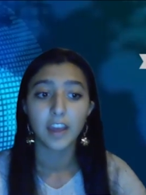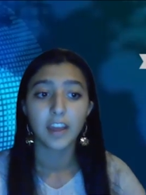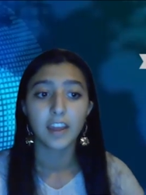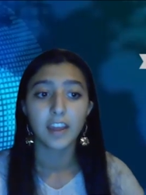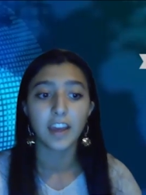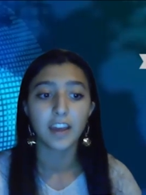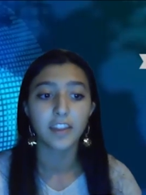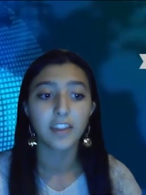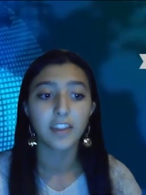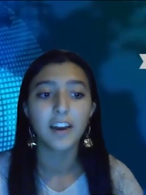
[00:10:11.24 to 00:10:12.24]
Yeah,
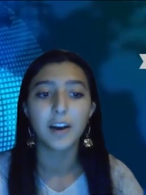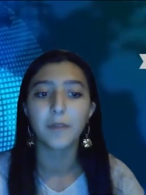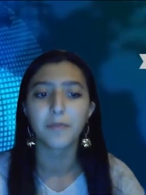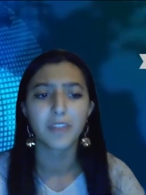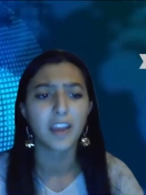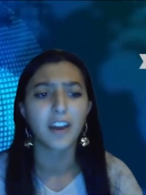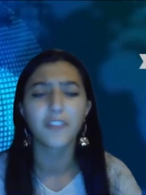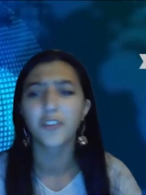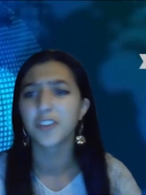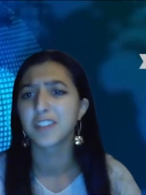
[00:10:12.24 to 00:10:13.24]

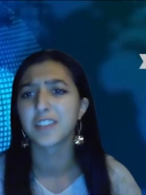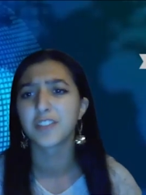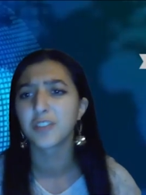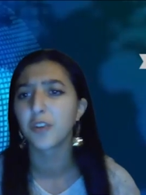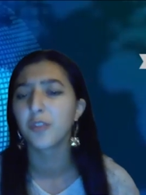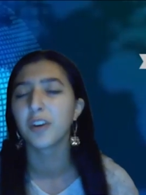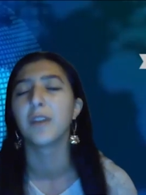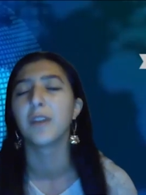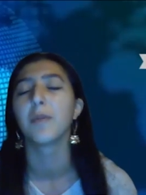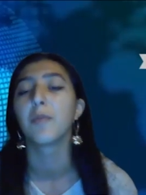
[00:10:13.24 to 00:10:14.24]
of course, it's so
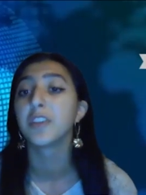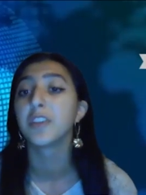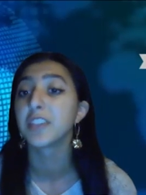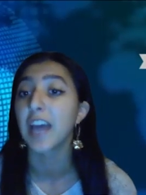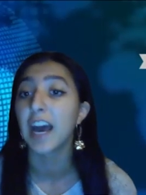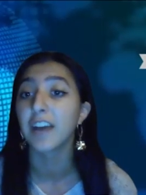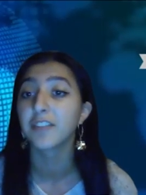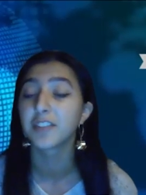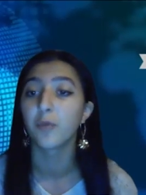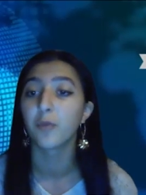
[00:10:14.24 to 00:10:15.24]
important to have
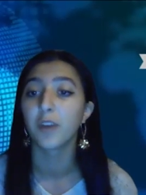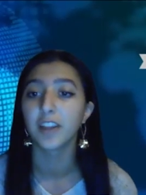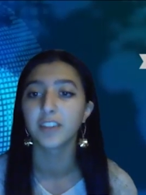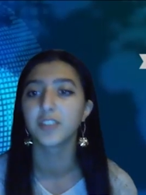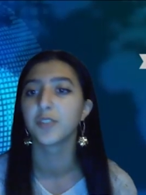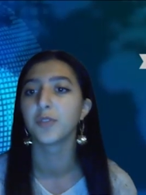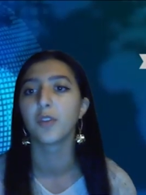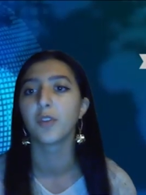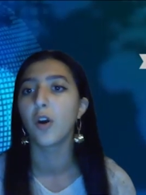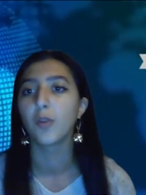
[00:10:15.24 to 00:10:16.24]
someone
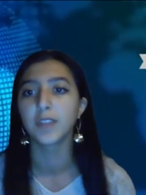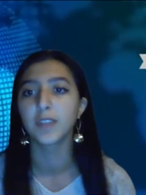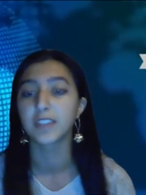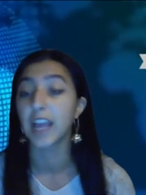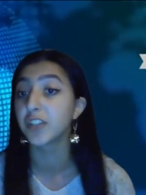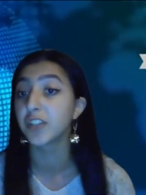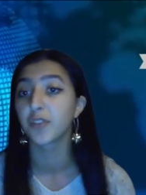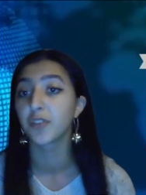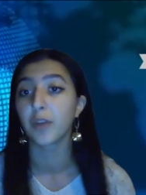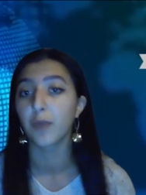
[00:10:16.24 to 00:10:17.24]
to always guide you
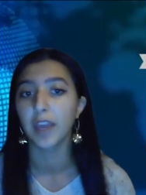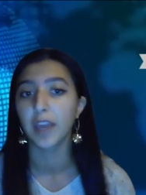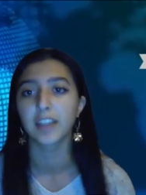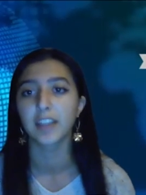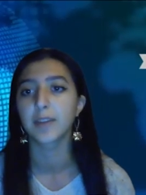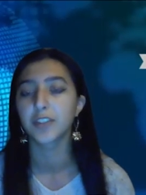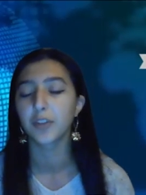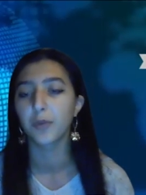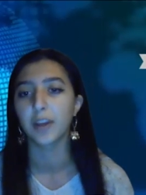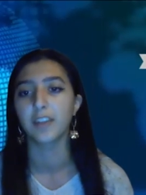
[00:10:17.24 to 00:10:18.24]
the right way,
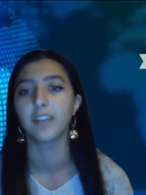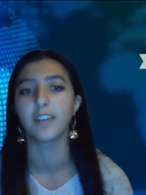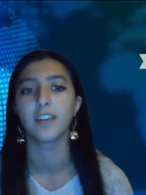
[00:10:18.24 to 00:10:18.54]
especially when